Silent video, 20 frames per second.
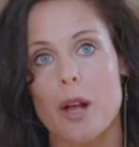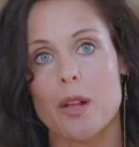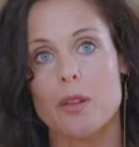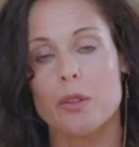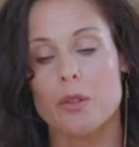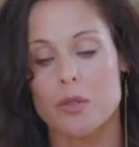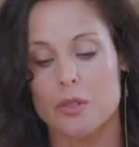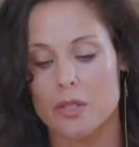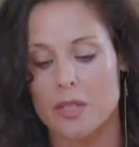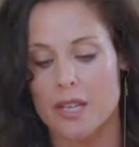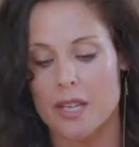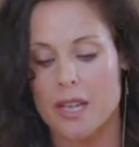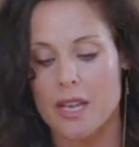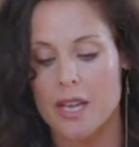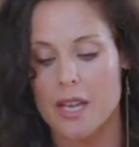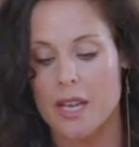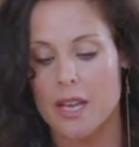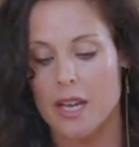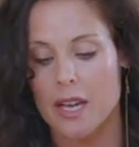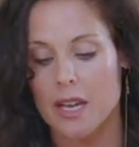well, usually
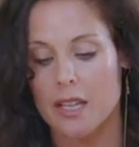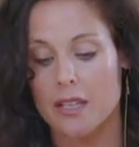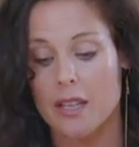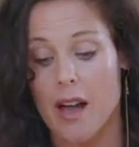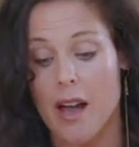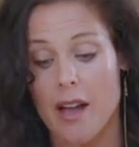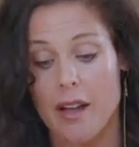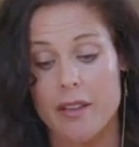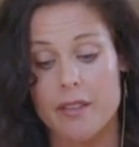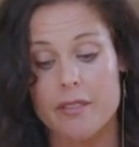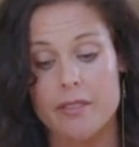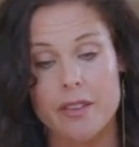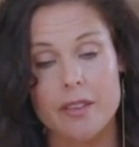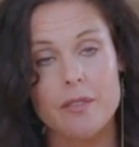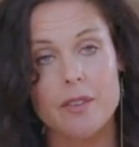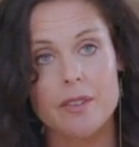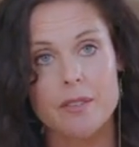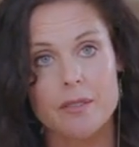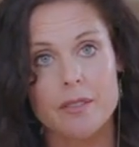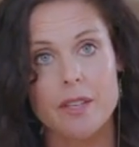alive
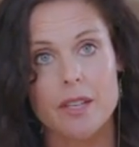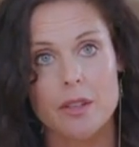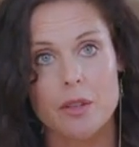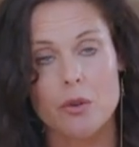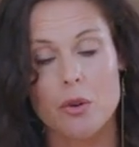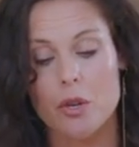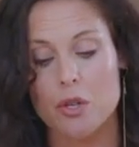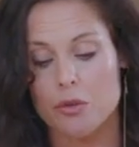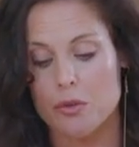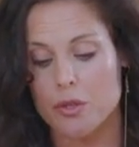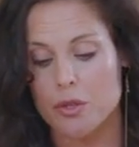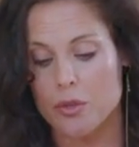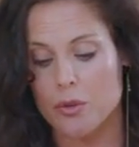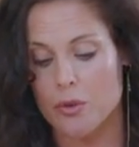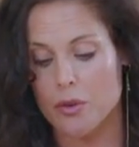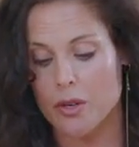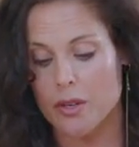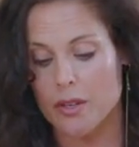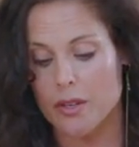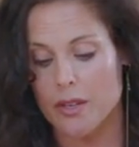even in the grocery
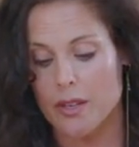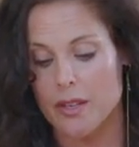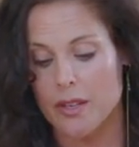store.